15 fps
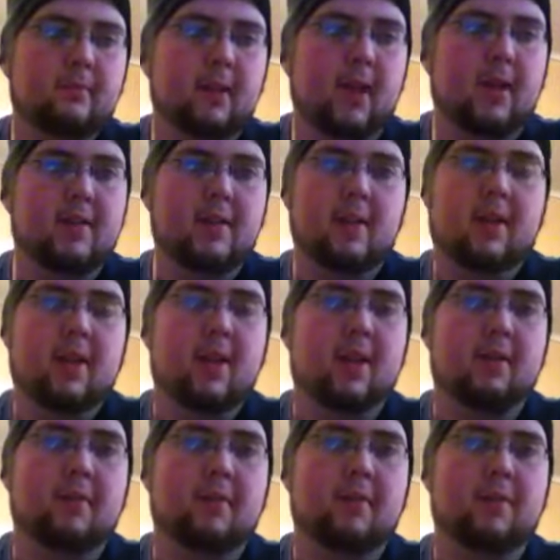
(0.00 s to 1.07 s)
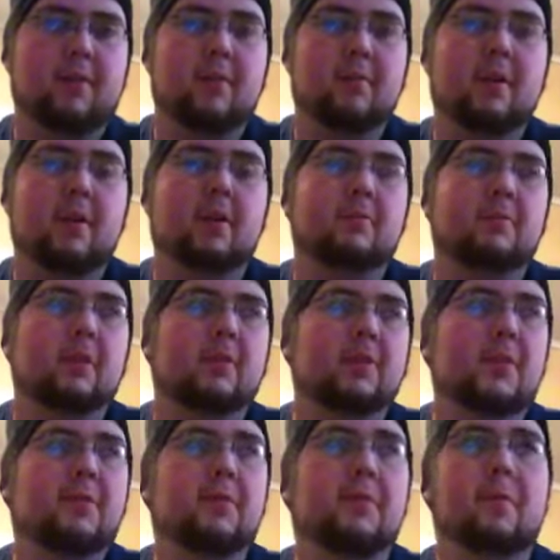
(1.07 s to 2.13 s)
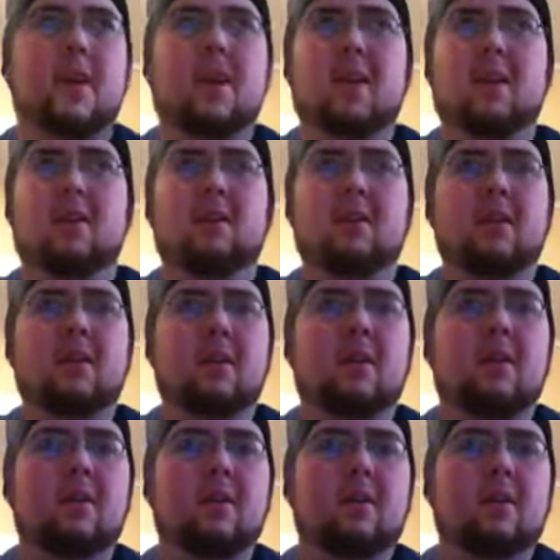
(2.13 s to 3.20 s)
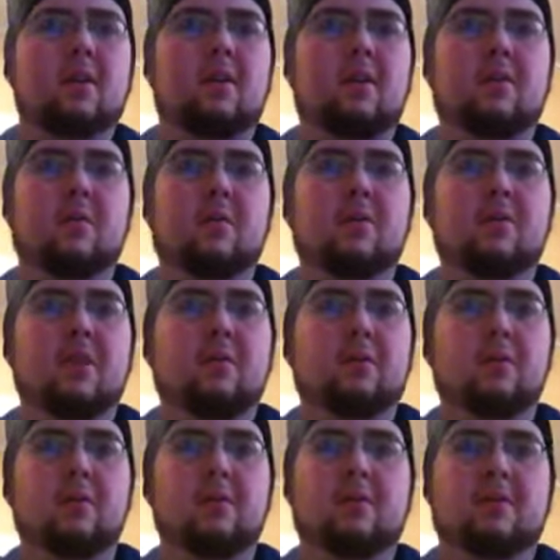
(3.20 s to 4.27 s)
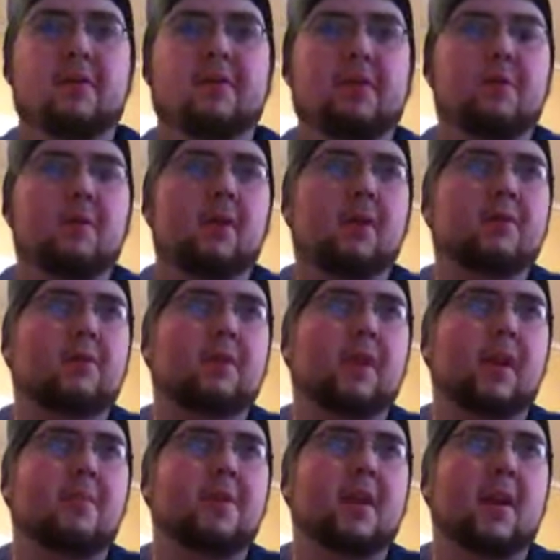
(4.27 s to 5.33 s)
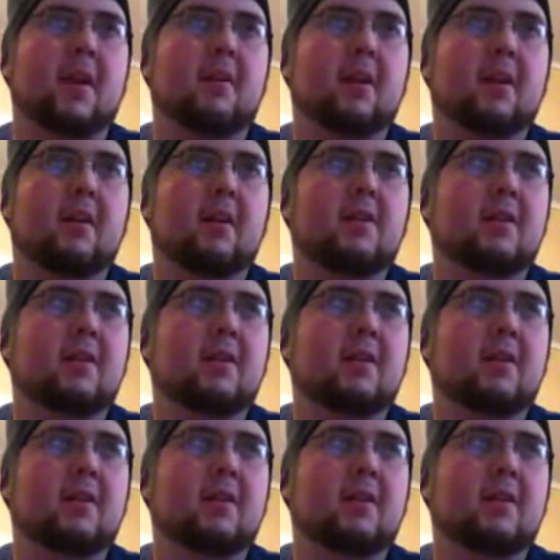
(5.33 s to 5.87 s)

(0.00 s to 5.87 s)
I said, I can't give you $50. But I was after paying almost upwards to $50 for the games I had now.